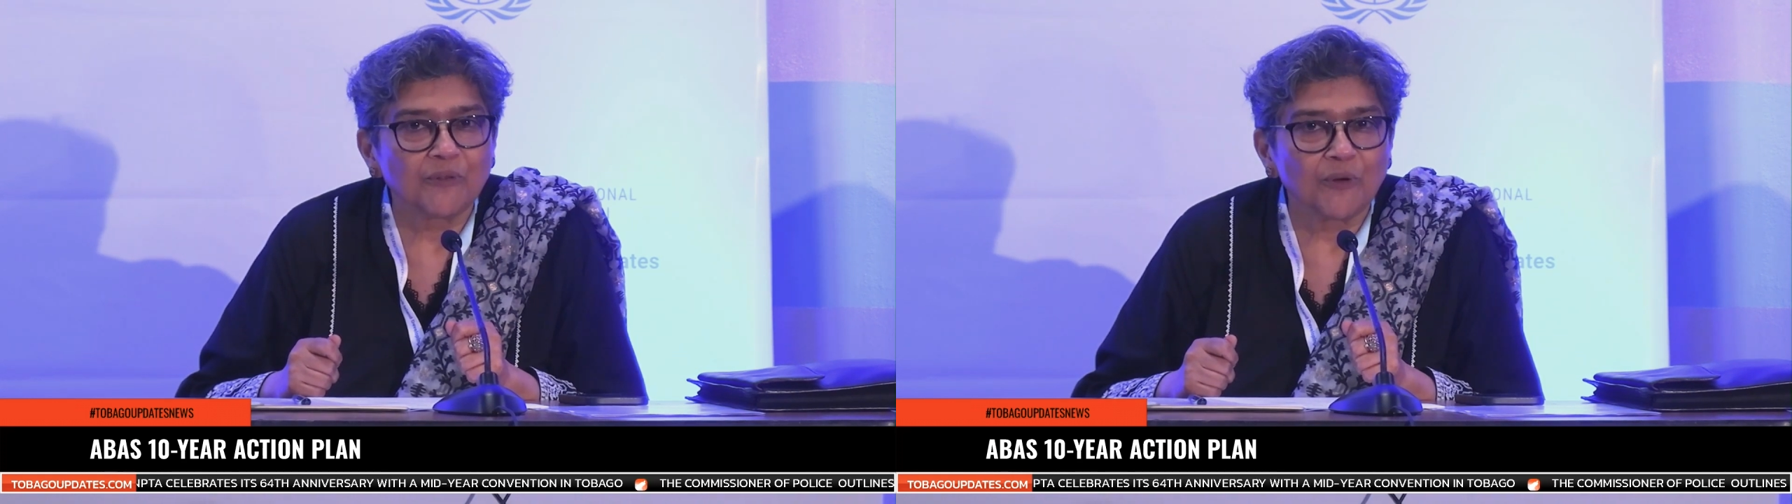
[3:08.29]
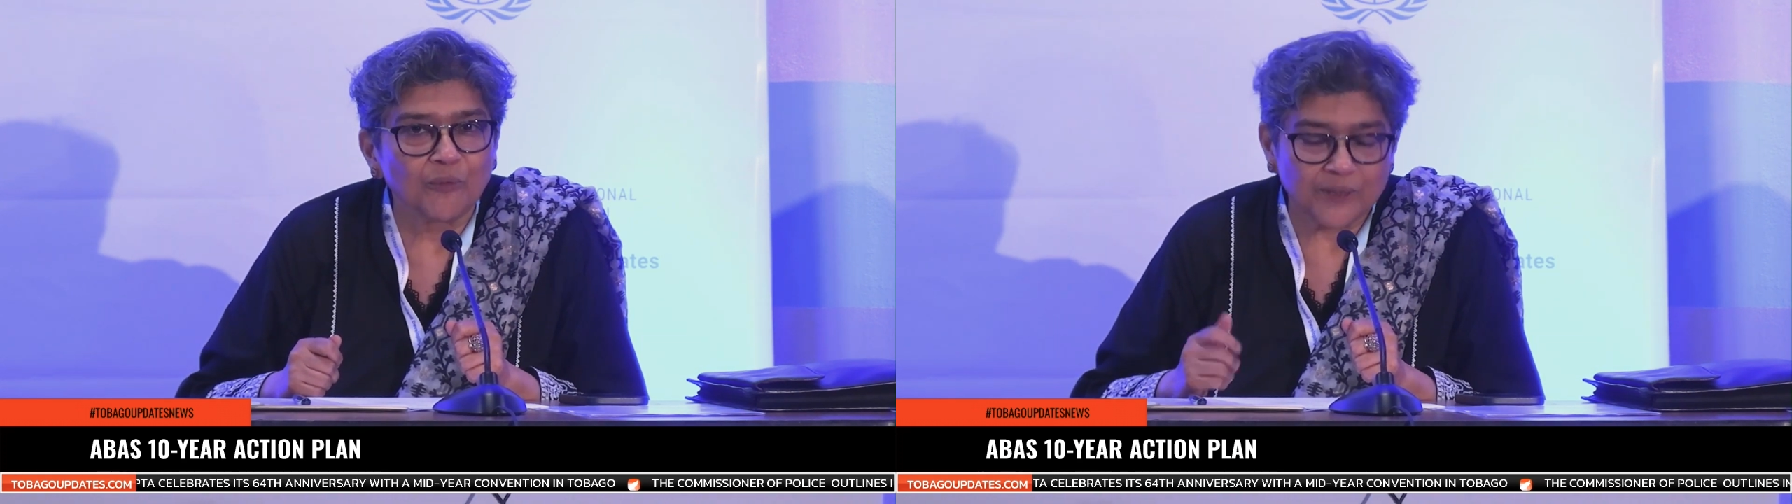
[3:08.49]

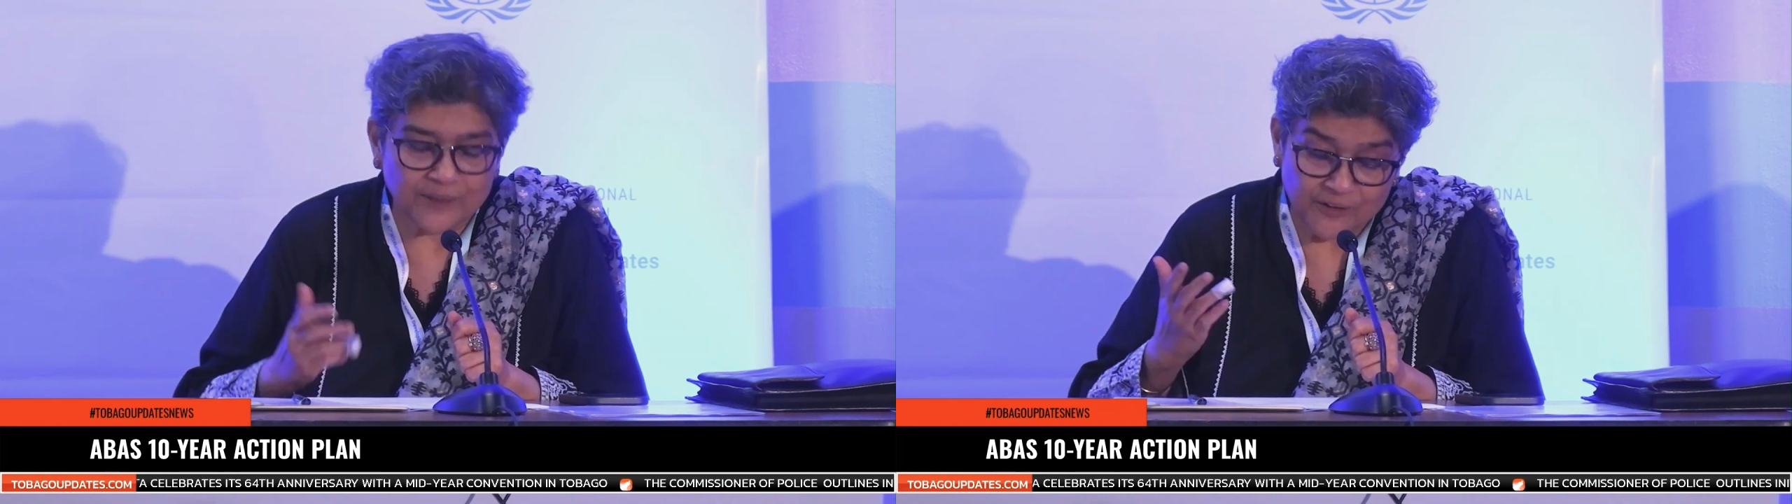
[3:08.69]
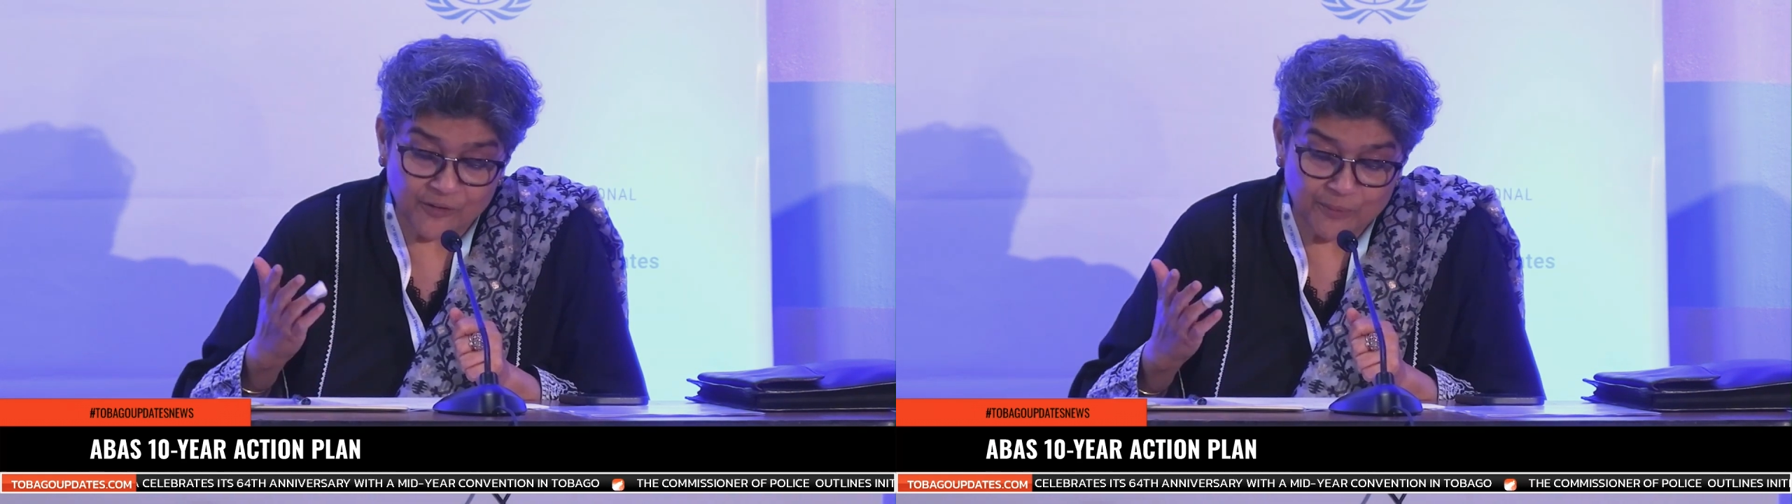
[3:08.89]
forward.
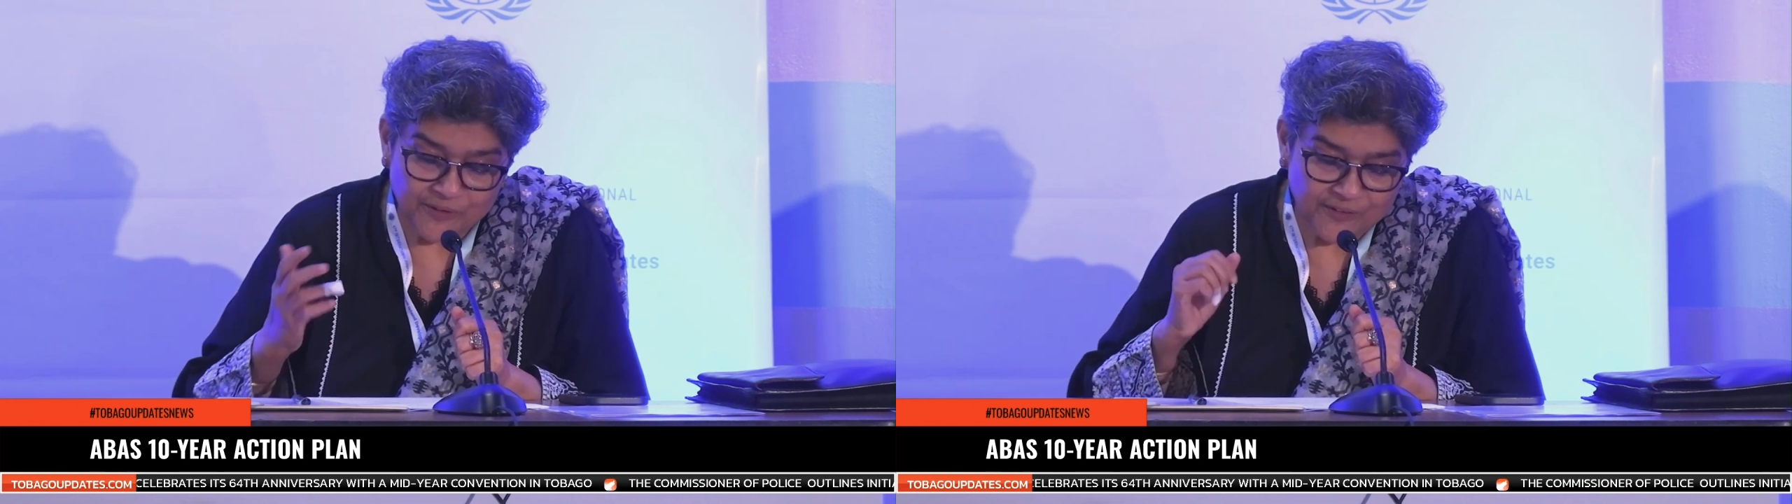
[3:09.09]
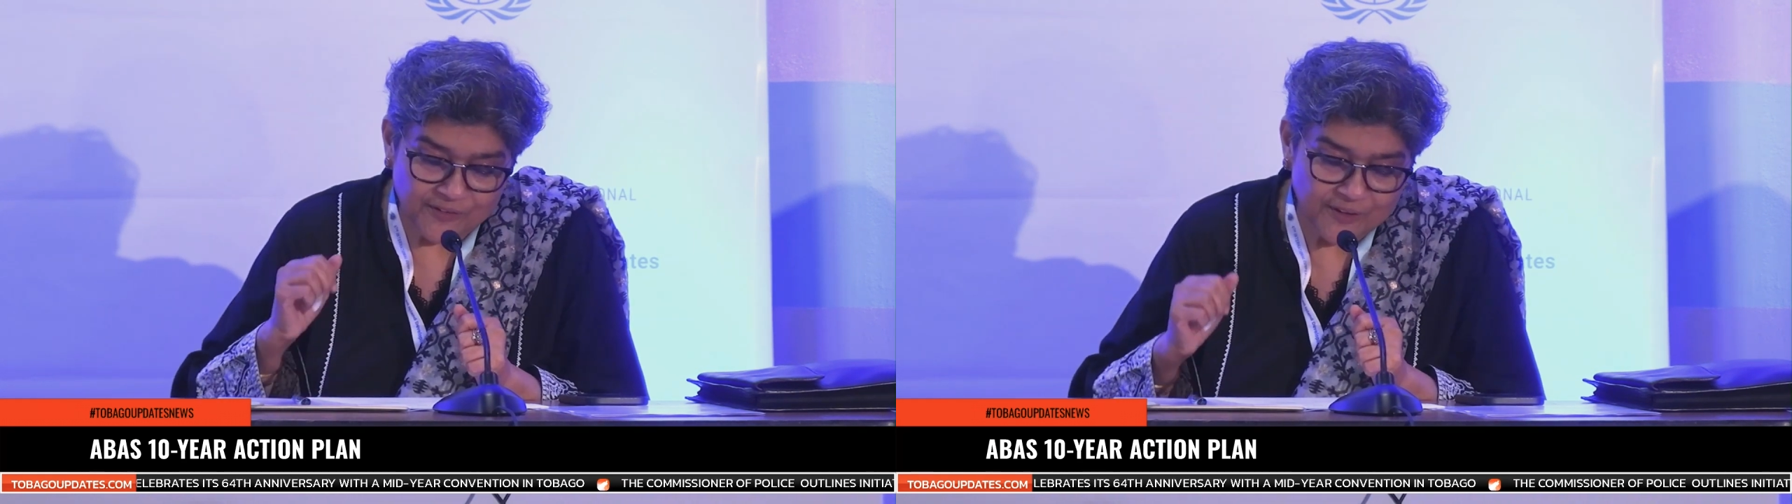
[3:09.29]
There's
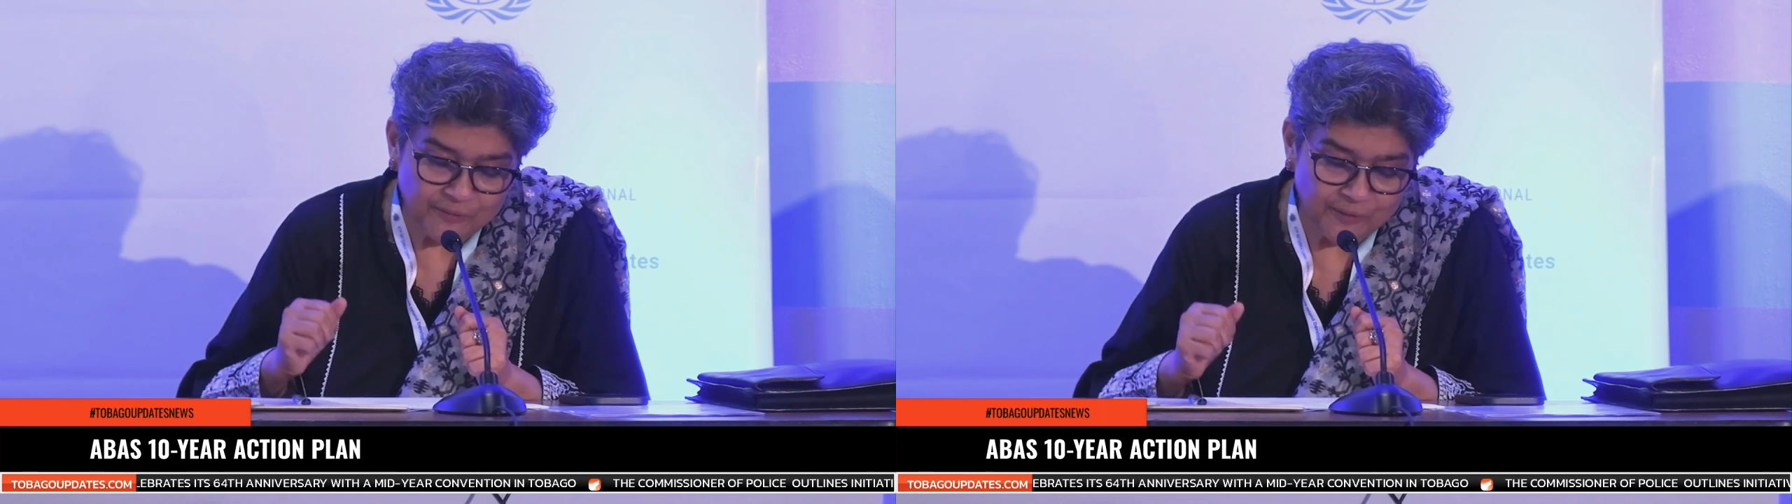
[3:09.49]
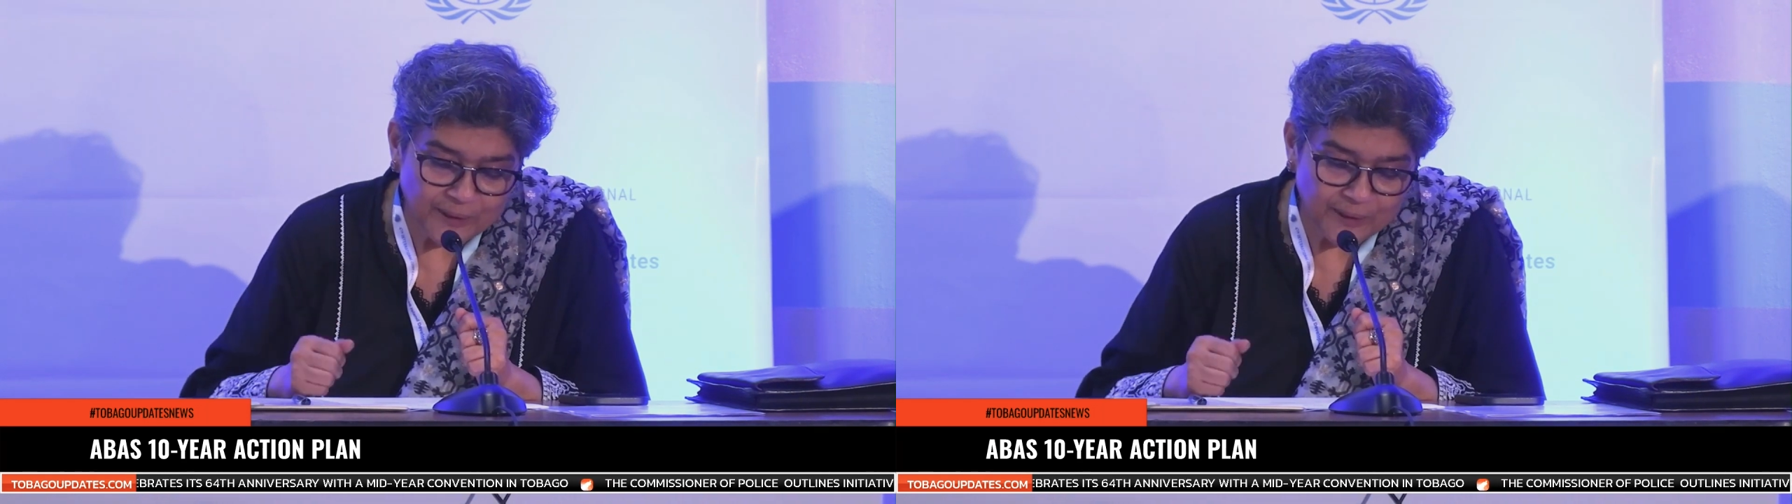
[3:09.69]
business there for